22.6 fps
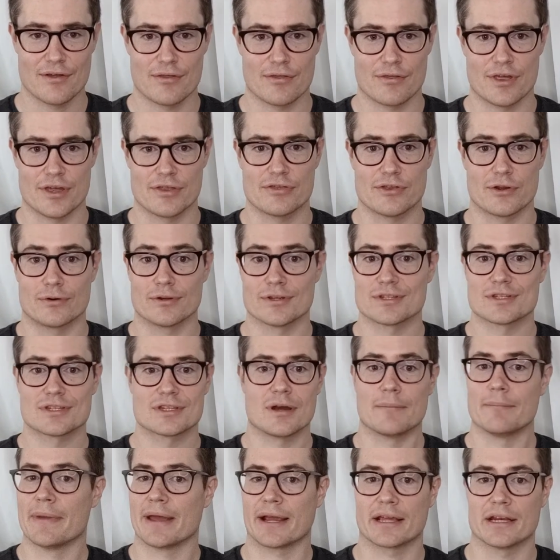that there is
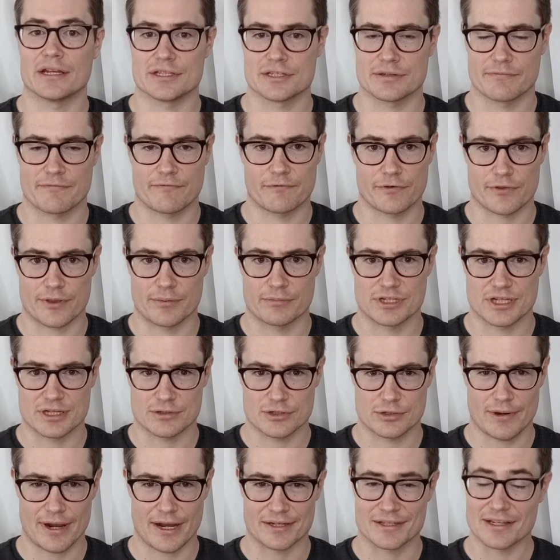some mechanism for them to
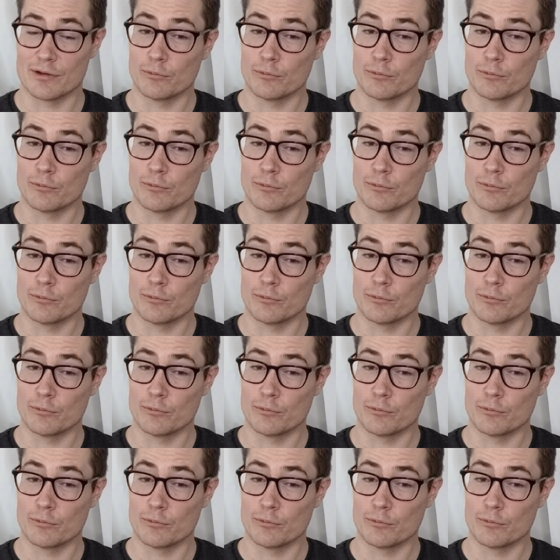interact.